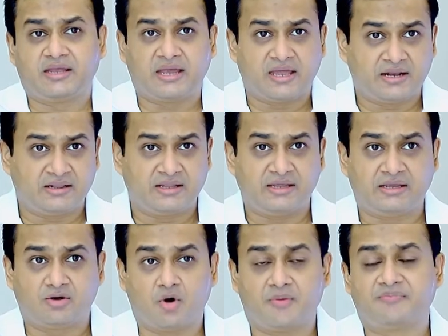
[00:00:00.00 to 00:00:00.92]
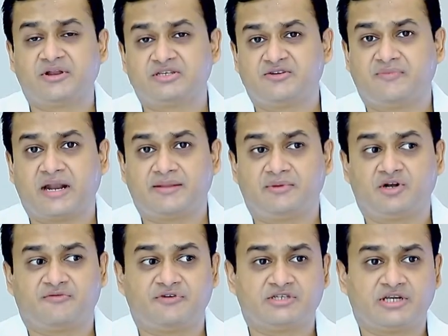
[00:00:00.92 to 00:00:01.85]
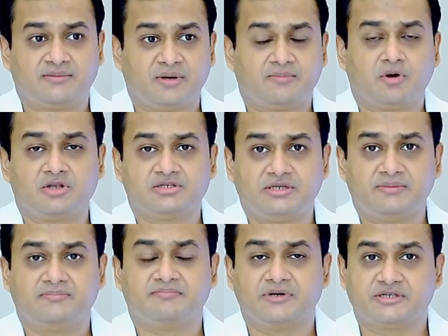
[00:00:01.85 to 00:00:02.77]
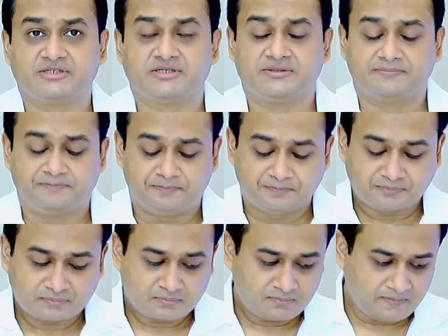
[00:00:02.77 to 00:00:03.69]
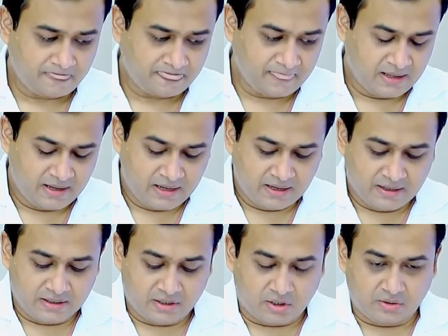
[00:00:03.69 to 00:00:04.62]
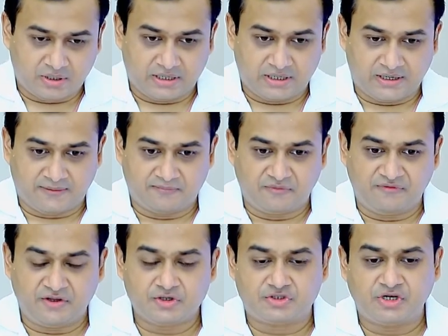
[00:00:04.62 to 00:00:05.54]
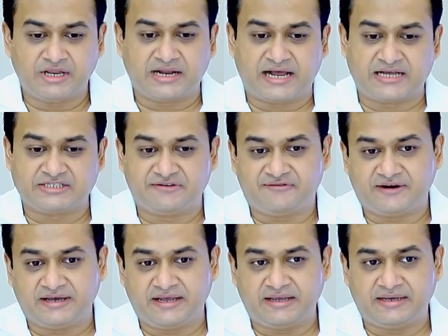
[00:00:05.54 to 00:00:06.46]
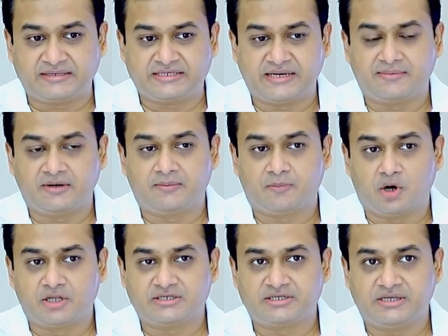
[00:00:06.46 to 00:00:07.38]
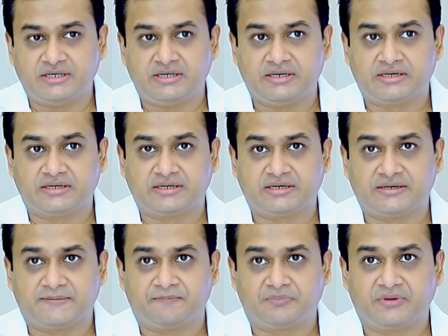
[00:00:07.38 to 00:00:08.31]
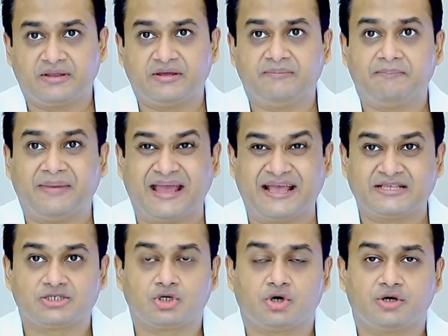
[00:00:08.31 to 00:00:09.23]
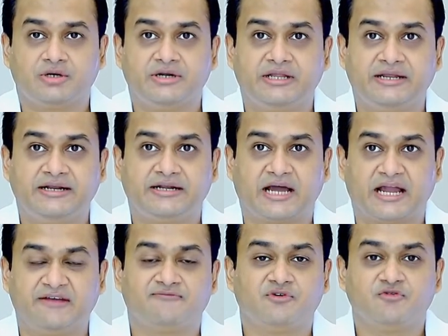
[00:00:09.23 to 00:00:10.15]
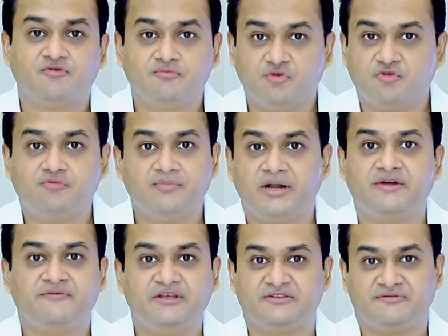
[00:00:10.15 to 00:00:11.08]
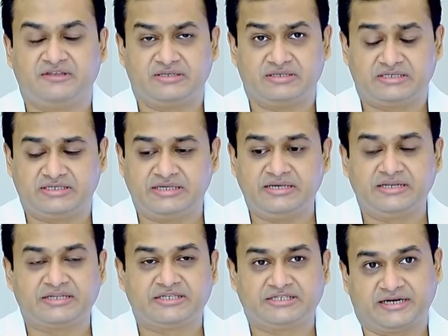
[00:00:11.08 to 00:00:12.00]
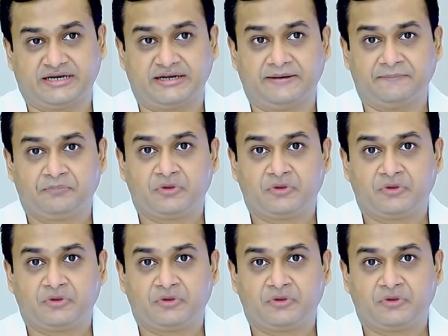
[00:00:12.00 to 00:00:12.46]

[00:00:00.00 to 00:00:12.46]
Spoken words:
care in the comprehensive management of a cerebral palsy person. Now we usually classify cerebral palsy based on the type of movement which we see in a child.